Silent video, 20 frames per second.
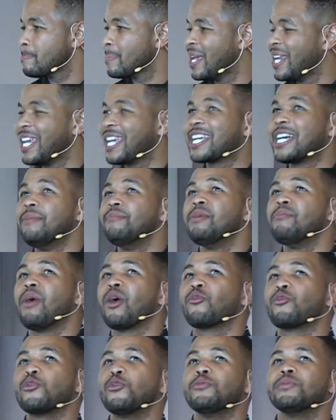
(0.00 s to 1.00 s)
And they come in my
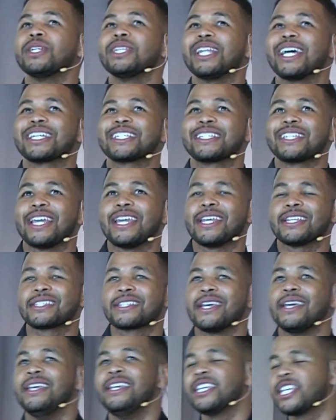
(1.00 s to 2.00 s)
room the next day. They
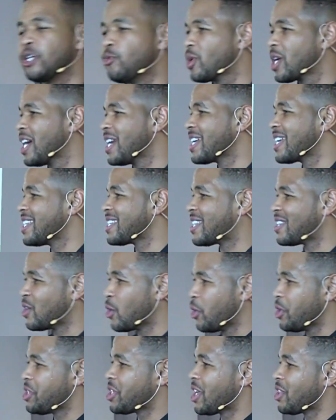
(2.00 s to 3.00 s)
said, Inky, we're going to get to
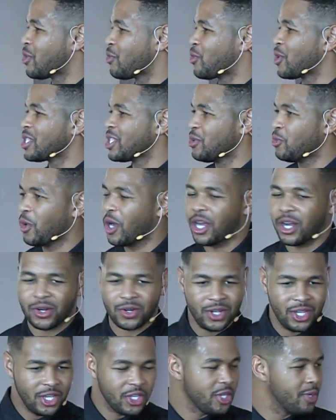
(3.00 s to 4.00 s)
know each other really well.